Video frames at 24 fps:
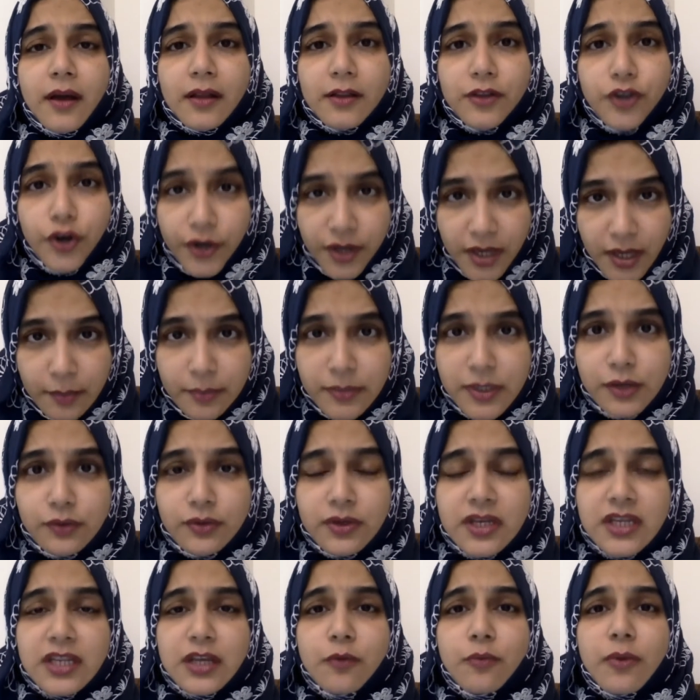your
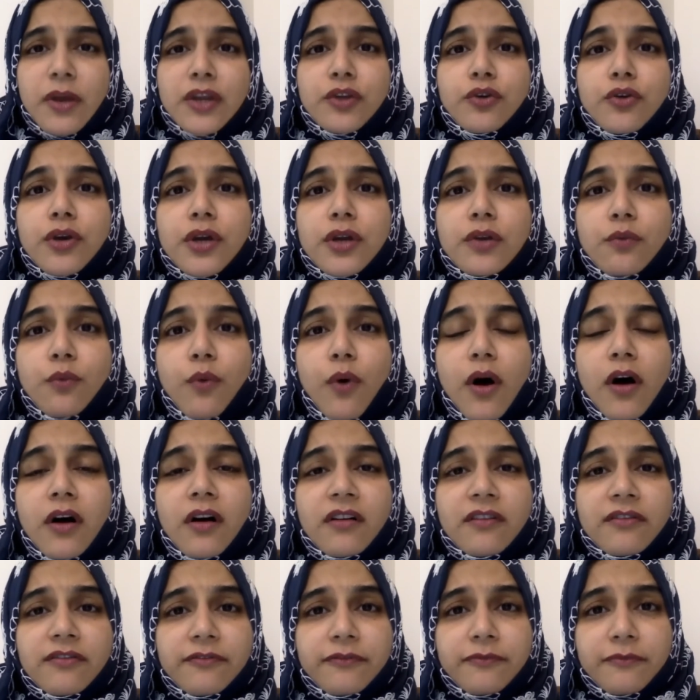community, when you
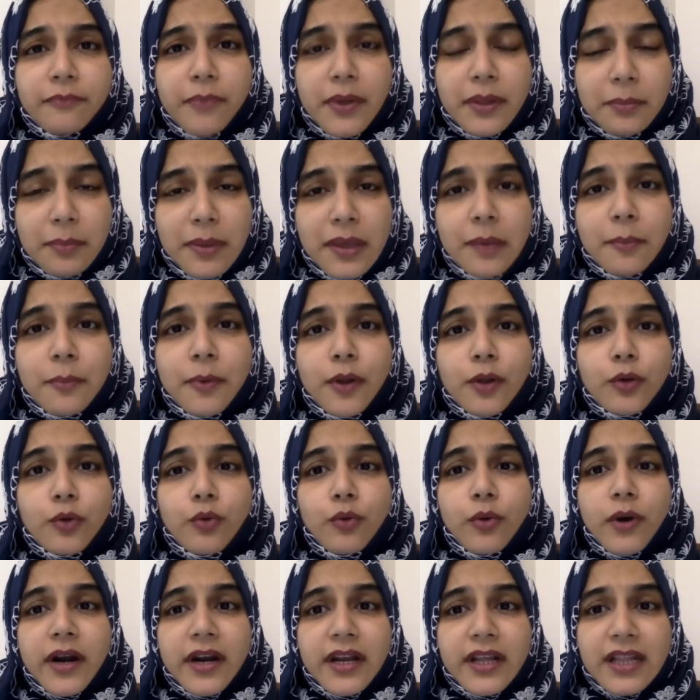involve with people
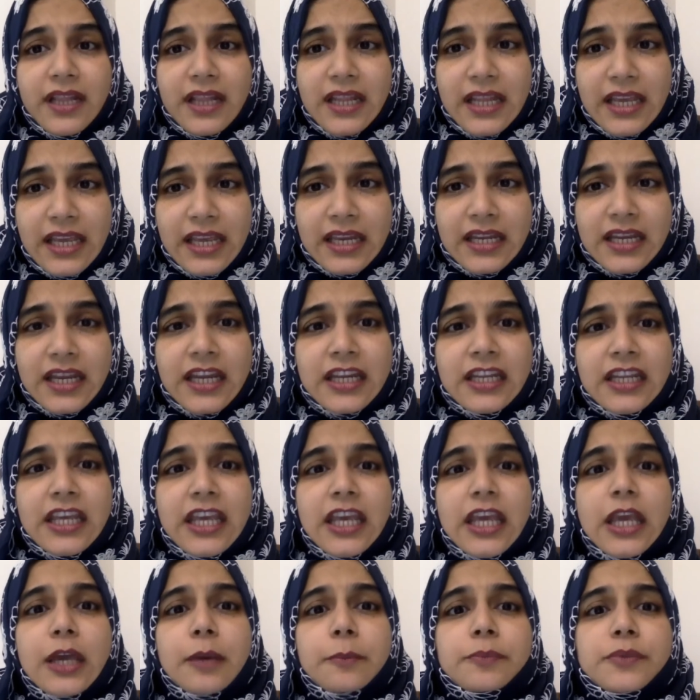who are in need, it
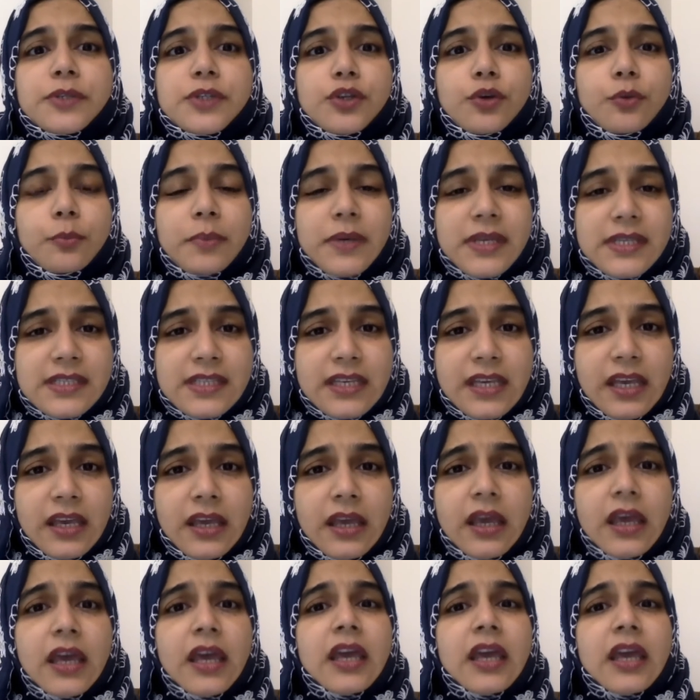keeps you busy,